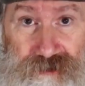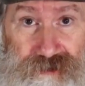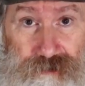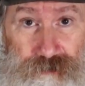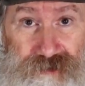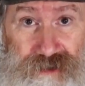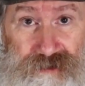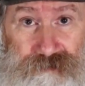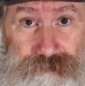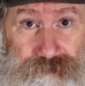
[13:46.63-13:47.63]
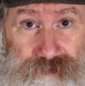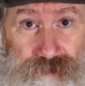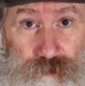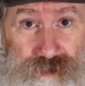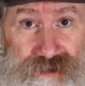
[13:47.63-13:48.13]
So yeah, so
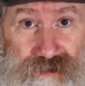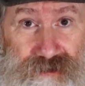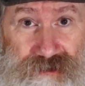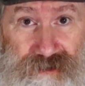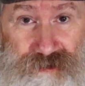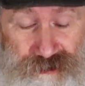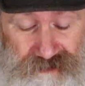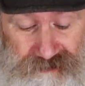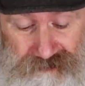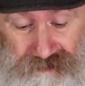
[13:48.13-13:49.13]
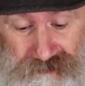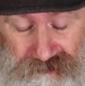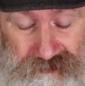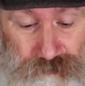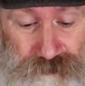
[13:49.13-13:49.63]
once it's actually then
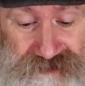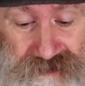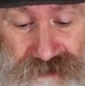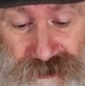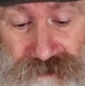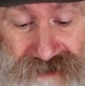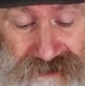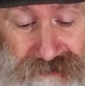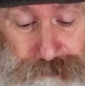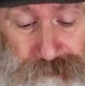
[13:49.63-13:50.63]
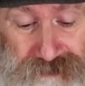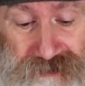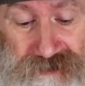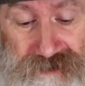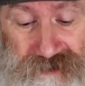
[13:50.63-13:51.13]
all stitched together,
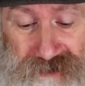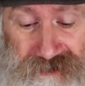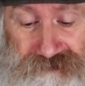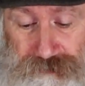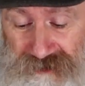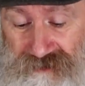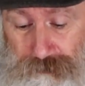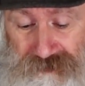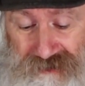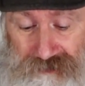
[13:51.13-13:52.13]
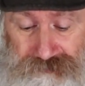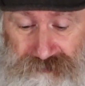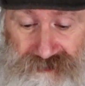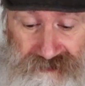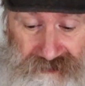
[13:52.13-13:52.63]
I haven't made the pattern for
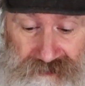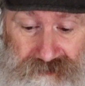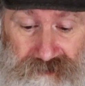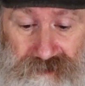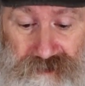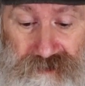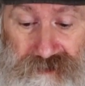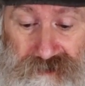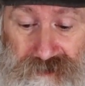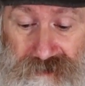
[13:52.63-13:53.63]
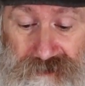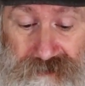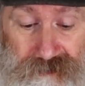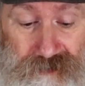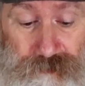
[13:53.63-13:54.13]
the
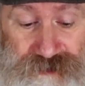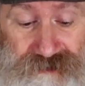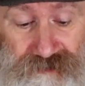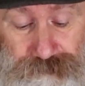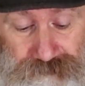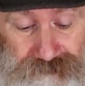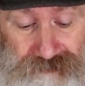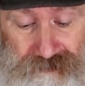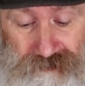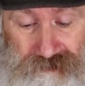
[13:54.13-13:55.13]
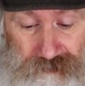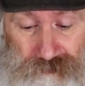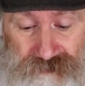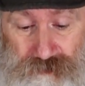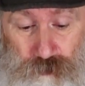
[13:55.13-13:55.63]
outer, you
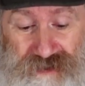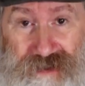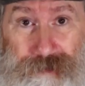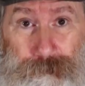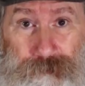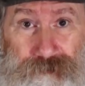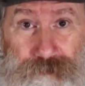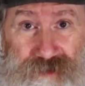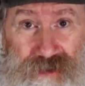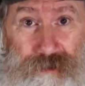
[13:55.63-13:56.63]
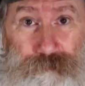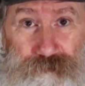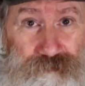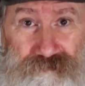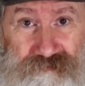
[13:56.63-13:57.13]
know, the width, but
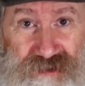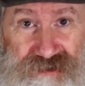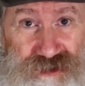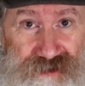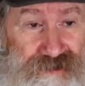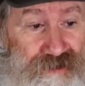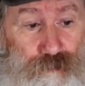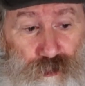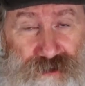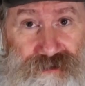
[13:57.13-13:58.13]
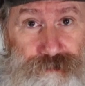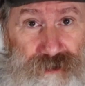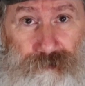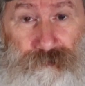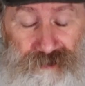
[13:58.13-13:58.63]
that's just a small
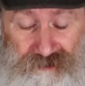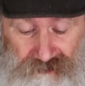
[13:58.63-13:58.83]
strip,